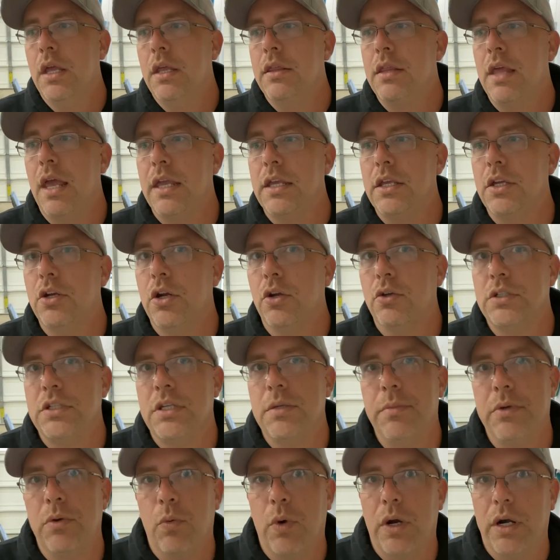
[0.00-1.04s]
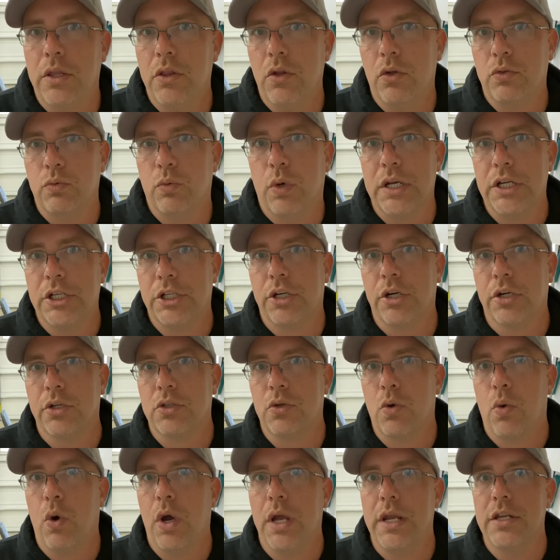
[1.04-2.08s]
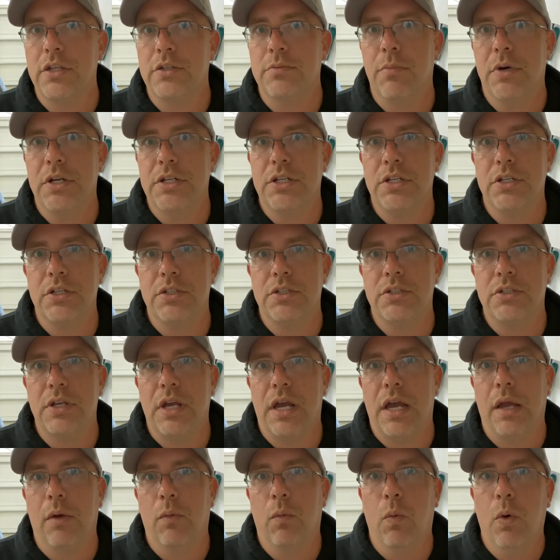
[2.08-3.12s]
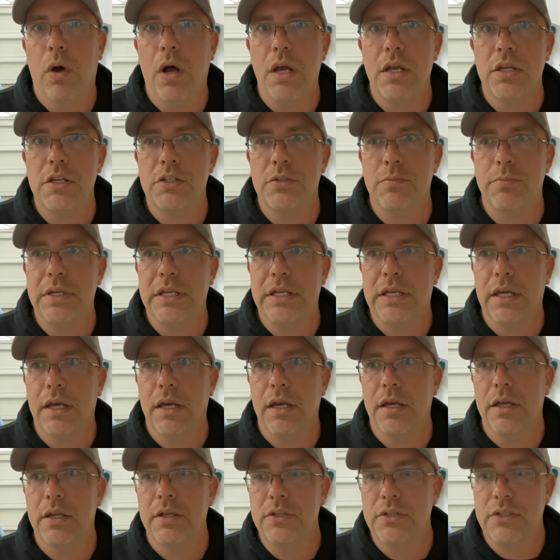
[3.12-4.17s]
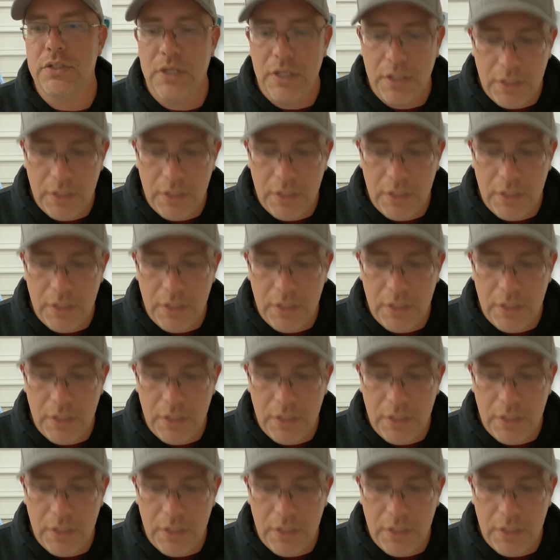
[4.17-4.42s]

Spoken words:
that you don't see me wearing those white shirts quite as much as I was, because,